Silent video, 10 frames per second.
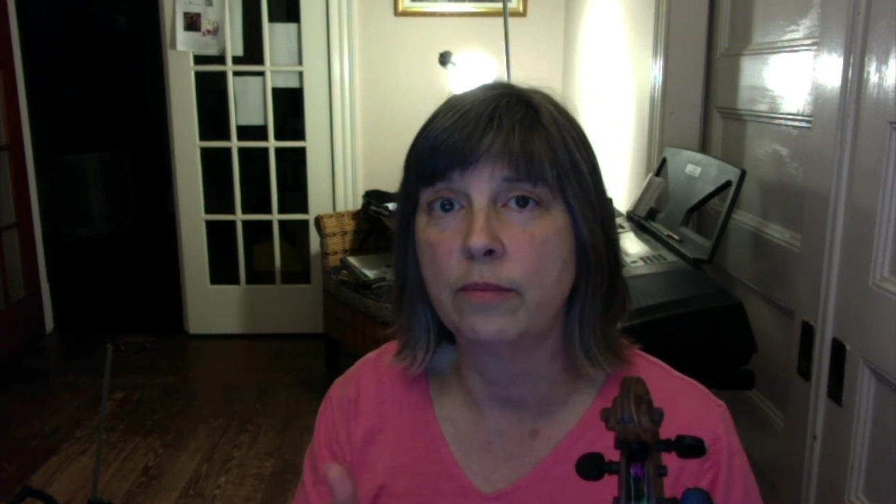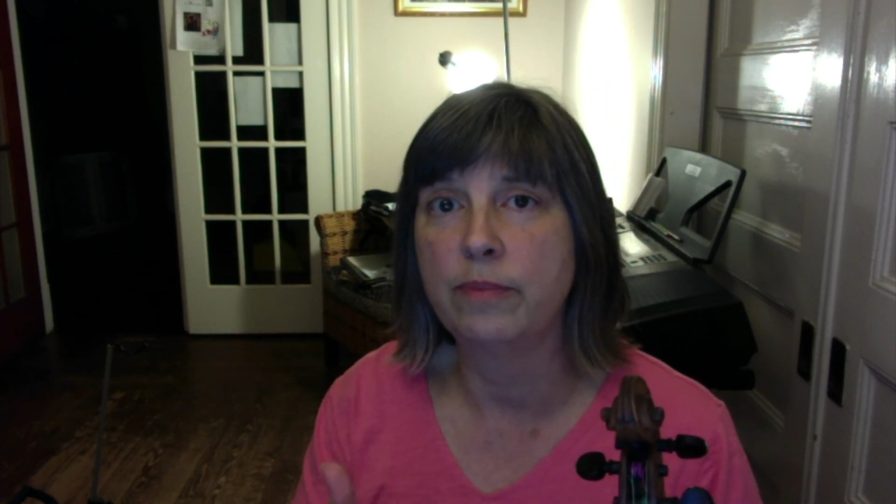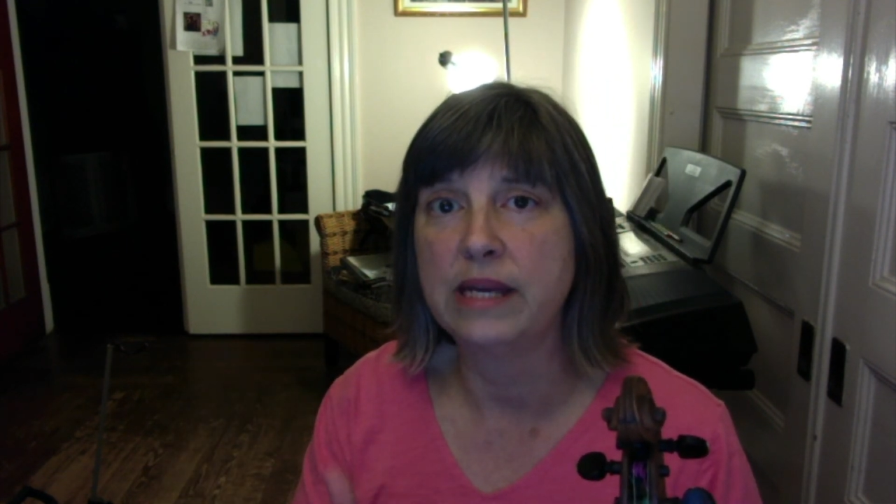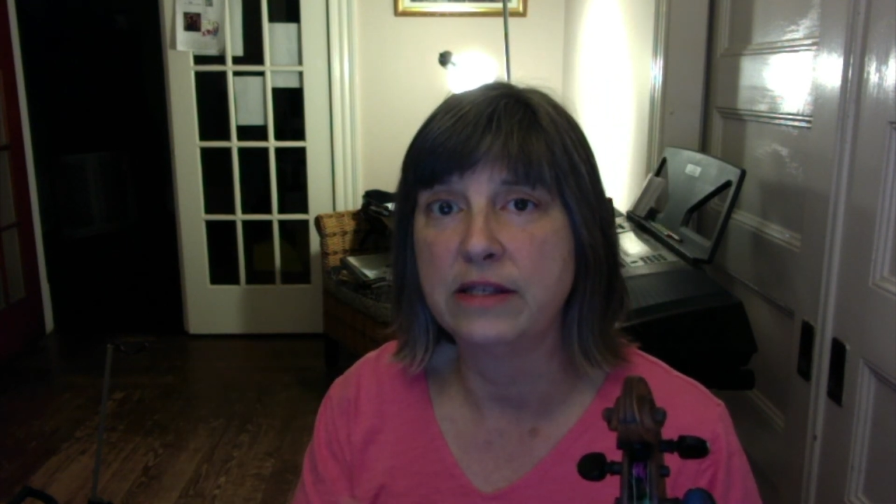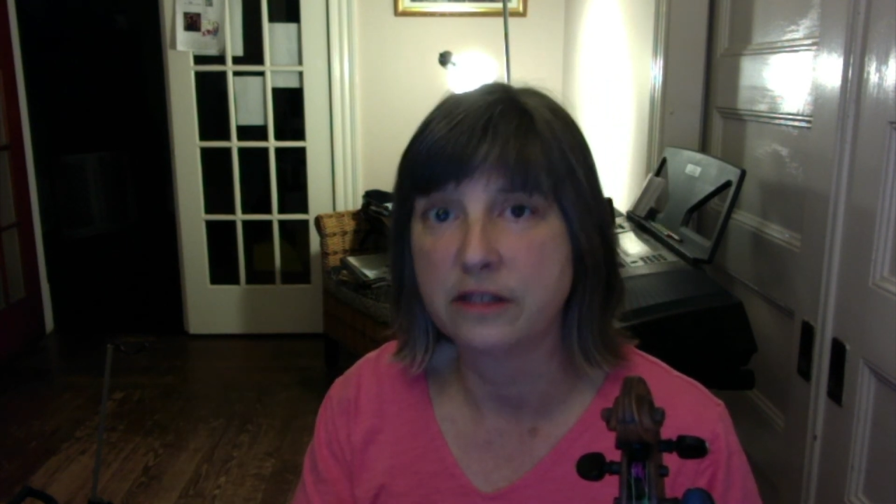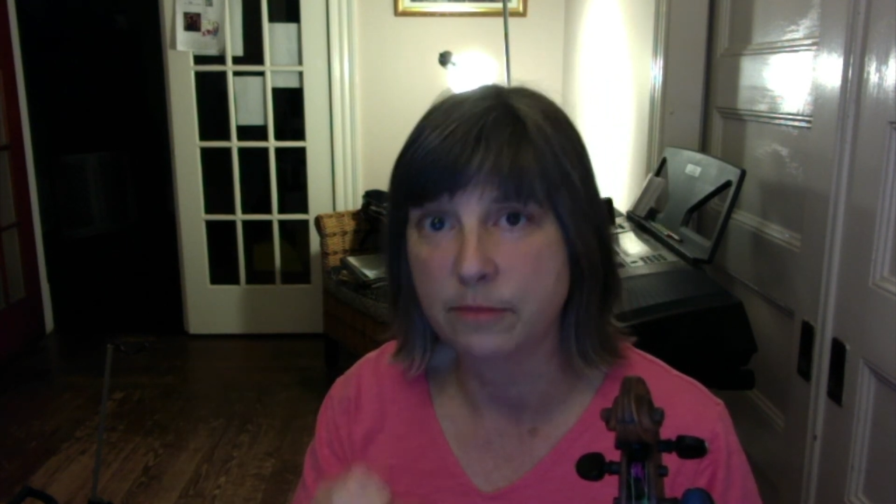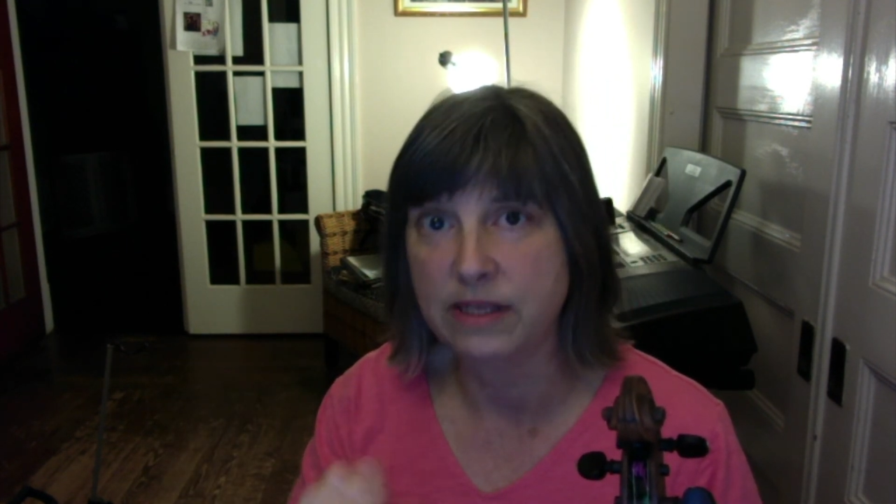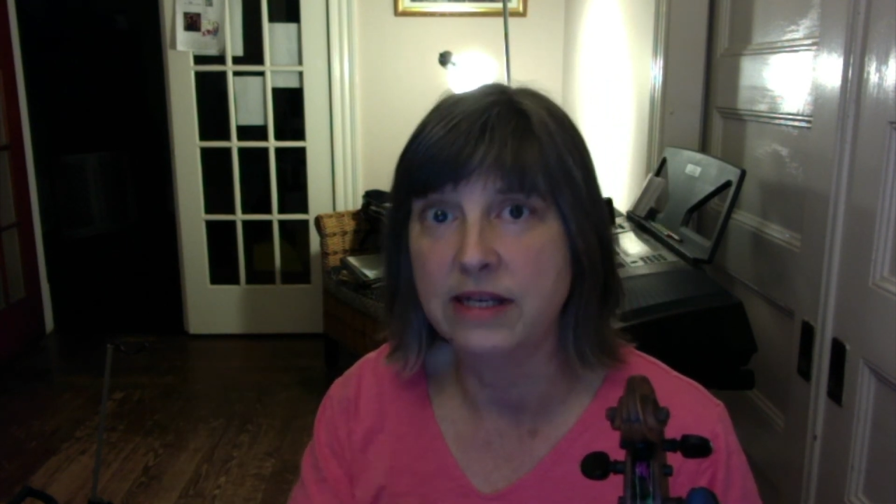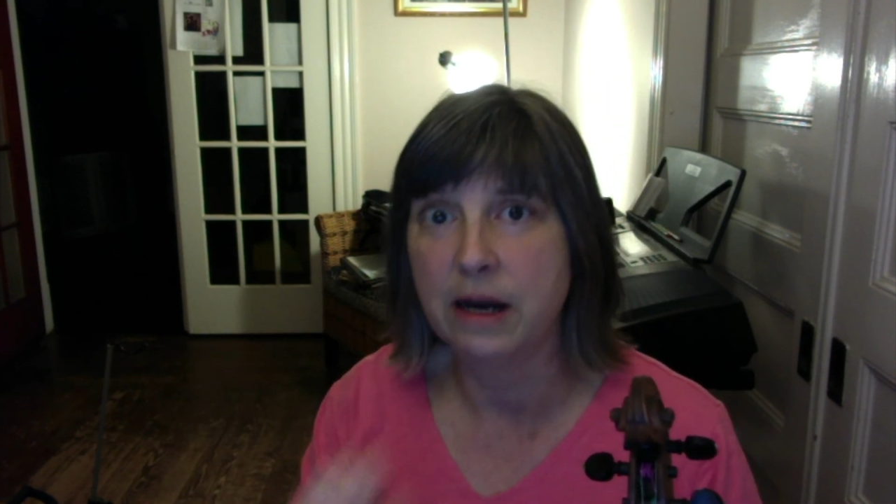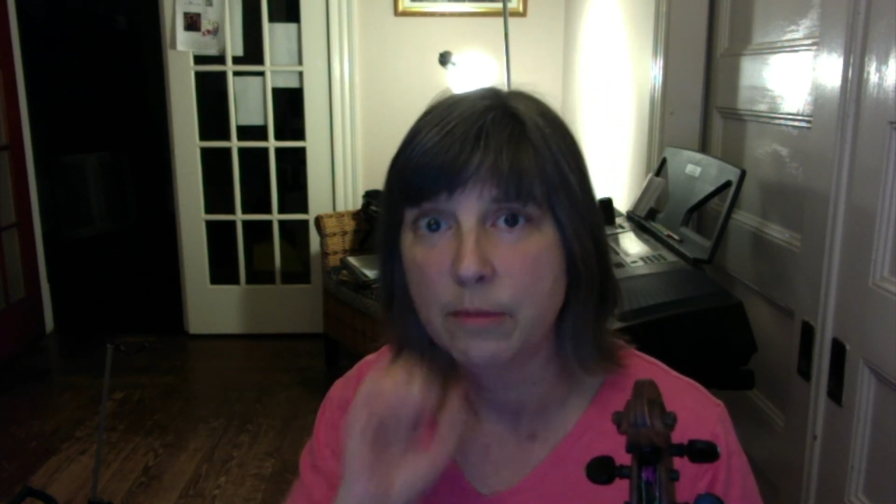beats to be
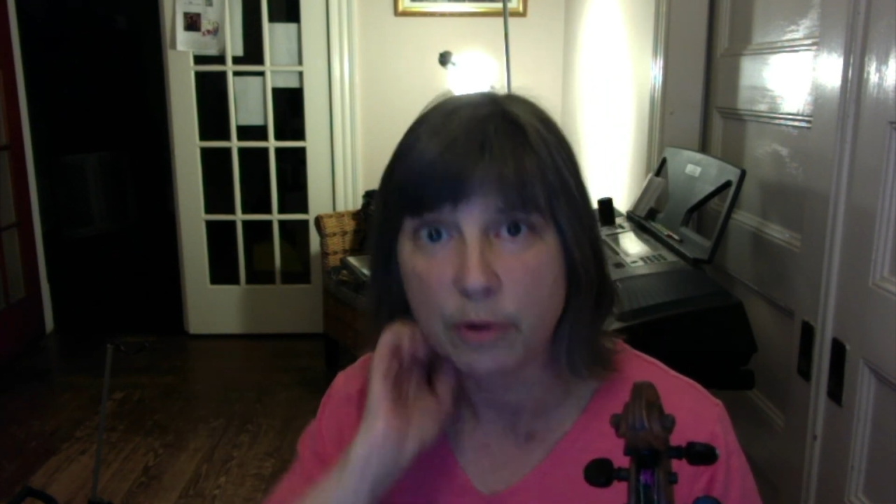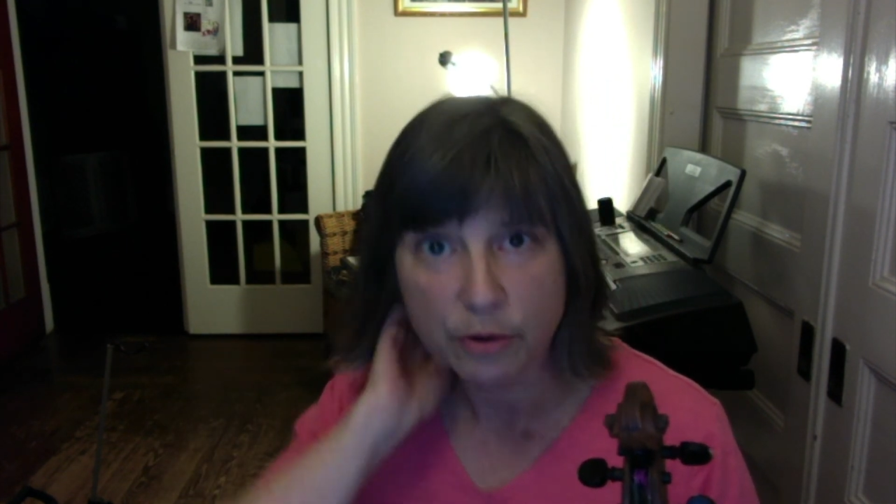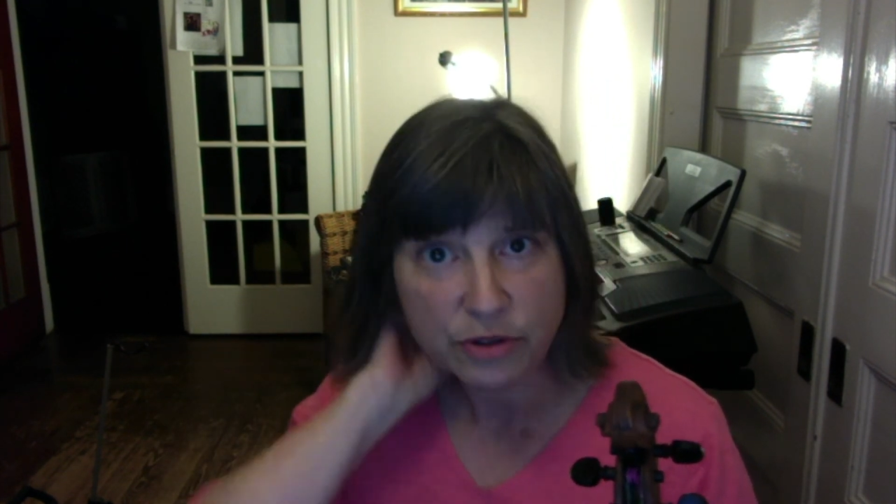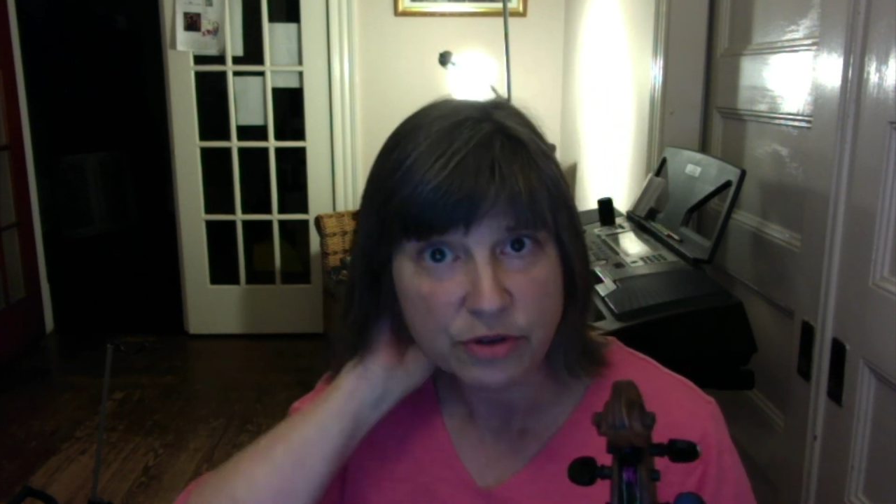down bows,